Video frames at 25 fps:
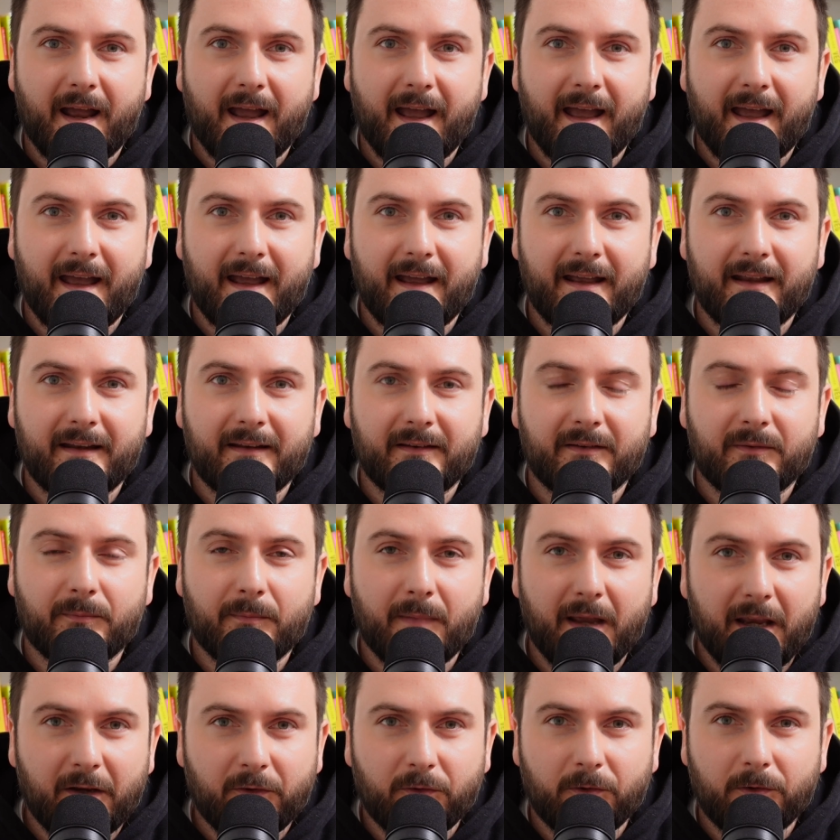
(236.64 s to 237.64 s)
and
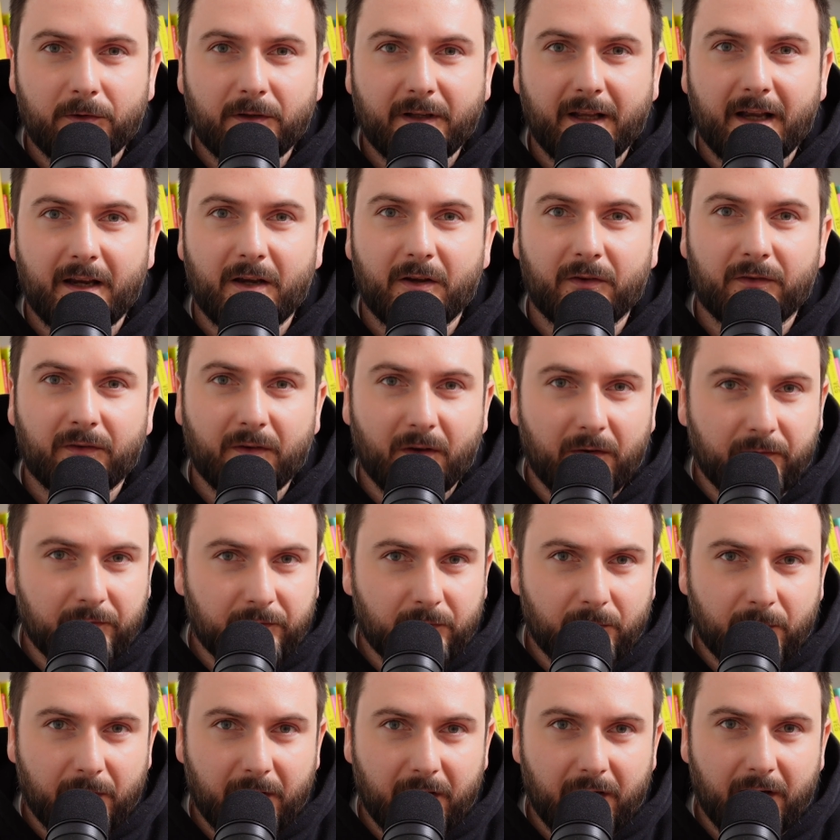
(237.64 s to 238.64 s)
make sure that your
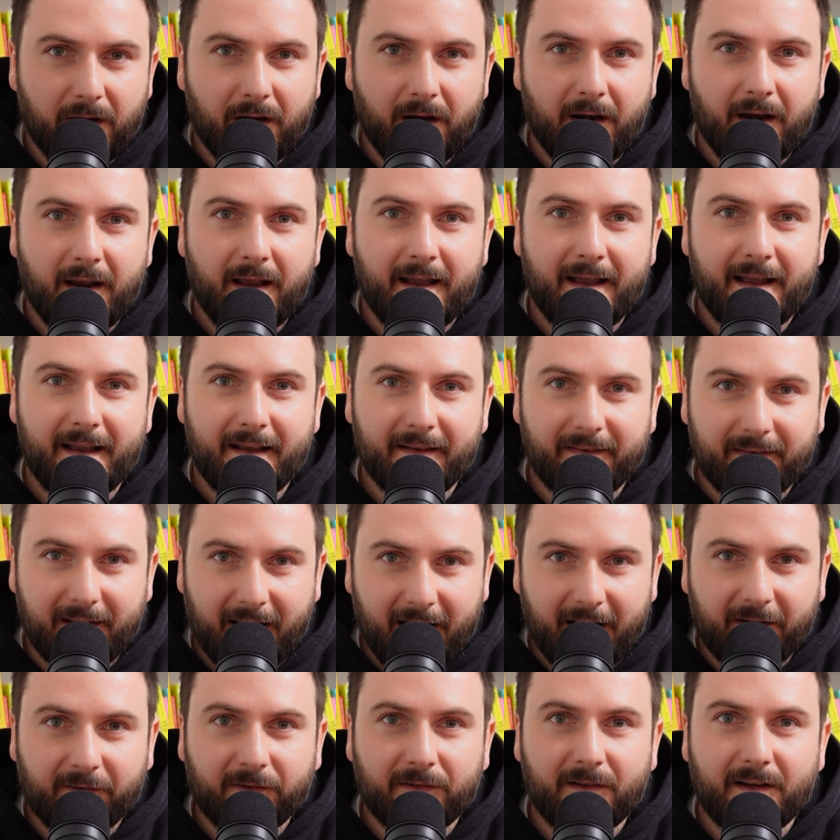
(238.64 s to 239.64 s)
software is
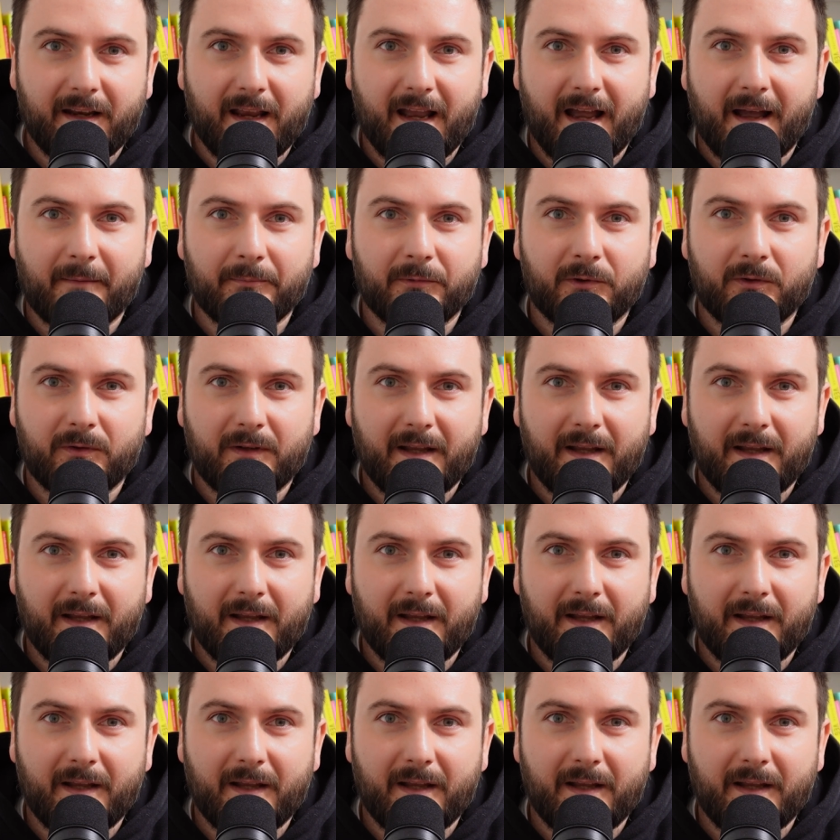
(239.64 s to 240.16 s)
actually up to